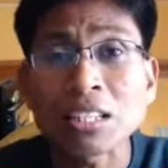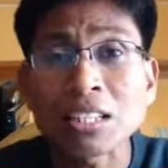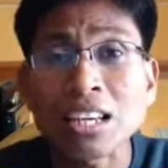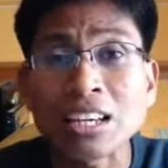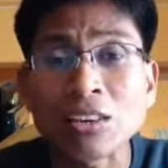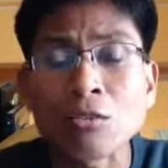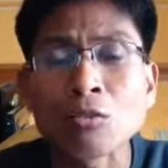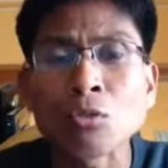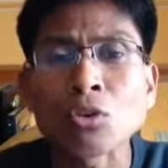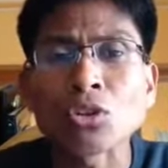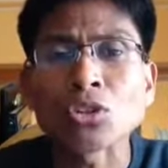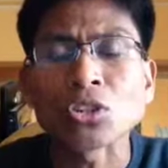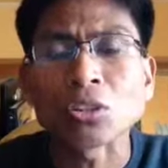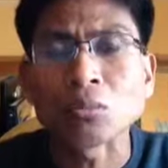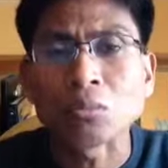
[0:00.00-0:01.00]
day of
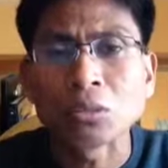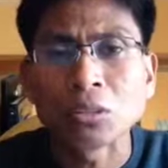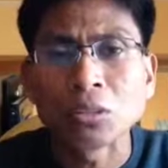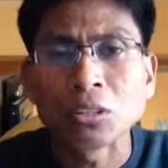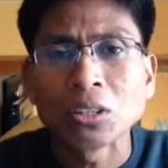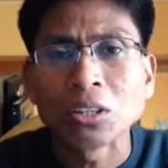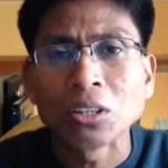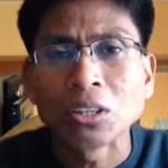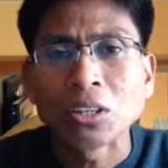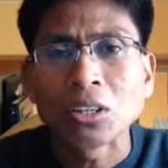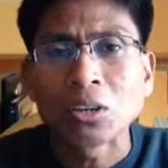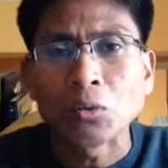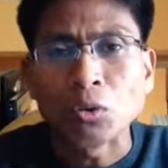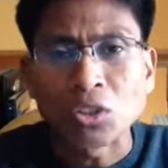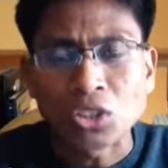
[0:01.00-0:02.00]
worship,
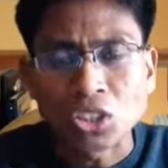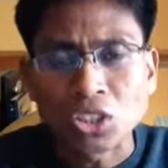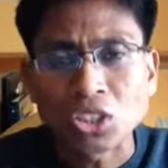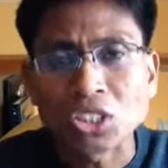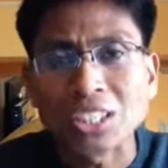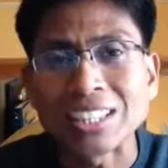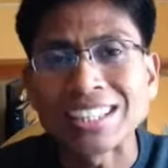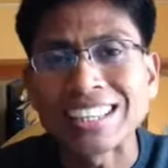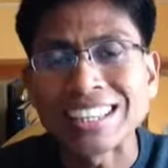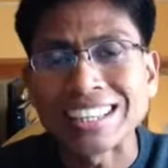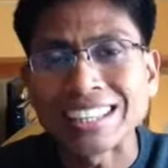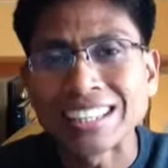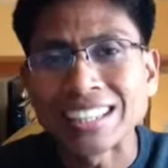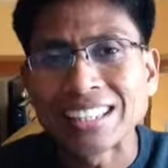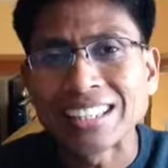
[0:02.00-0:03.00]
which is Sunday.